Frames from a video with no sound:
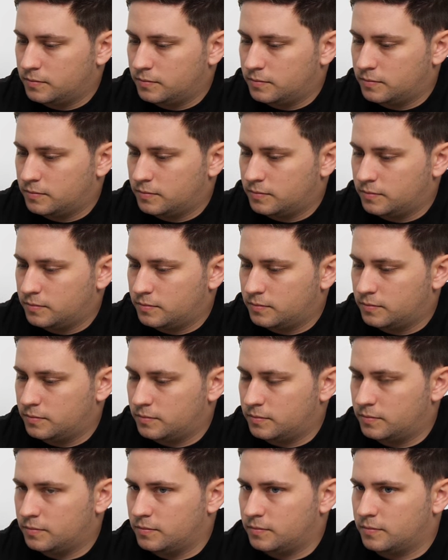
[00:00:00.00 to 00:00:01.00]

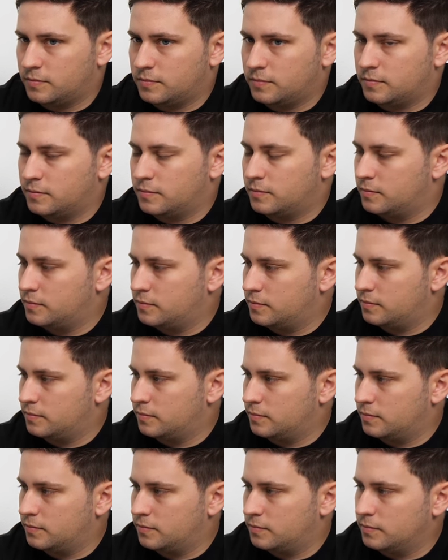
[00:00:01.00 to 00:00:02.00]

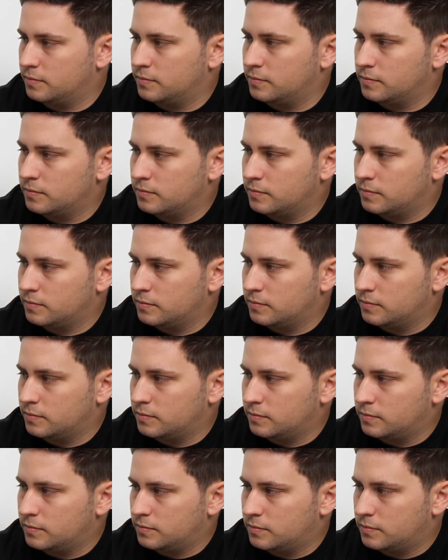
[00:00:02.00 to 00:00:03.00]

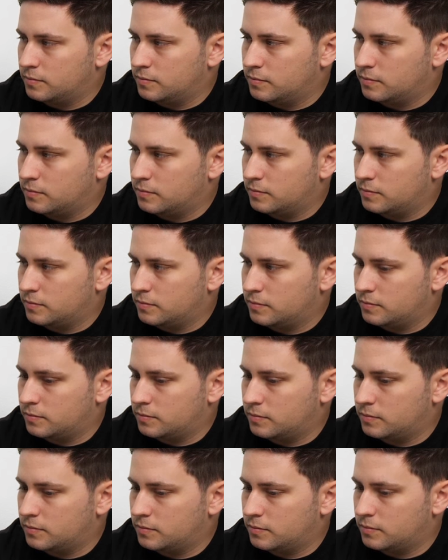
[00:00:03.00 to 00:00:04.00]

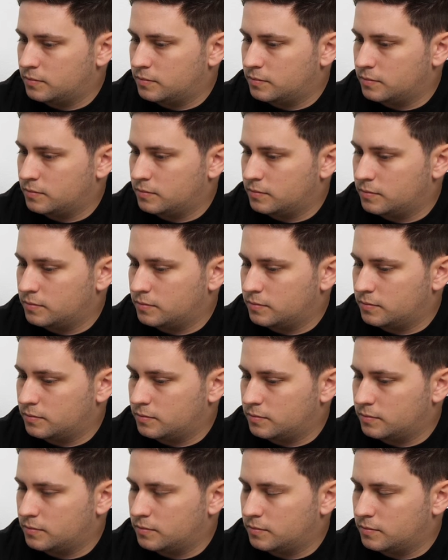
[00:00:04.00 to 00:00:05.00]

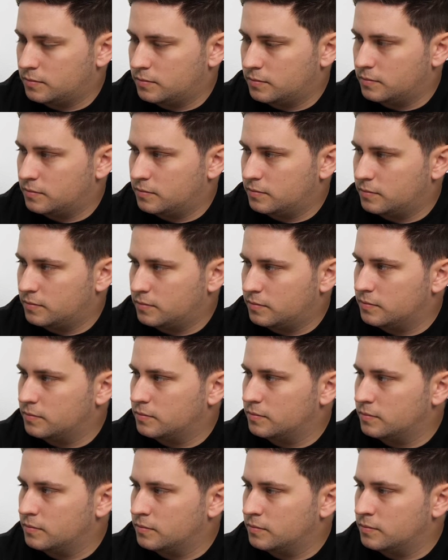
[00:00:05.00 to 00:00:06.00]

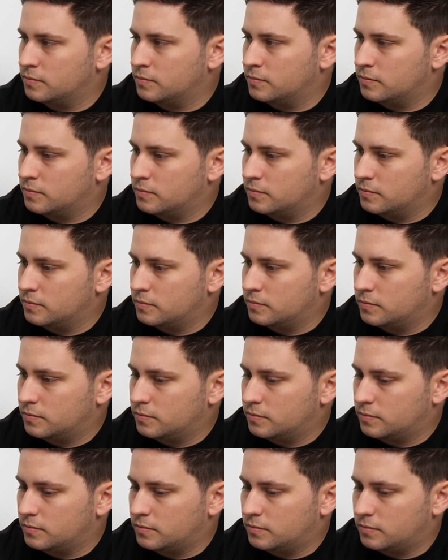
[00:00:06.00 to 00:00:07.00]

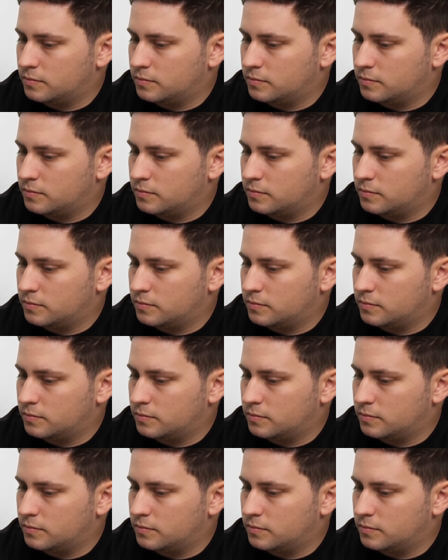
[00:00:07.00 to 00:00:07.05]
No words are spoken by the person on screen.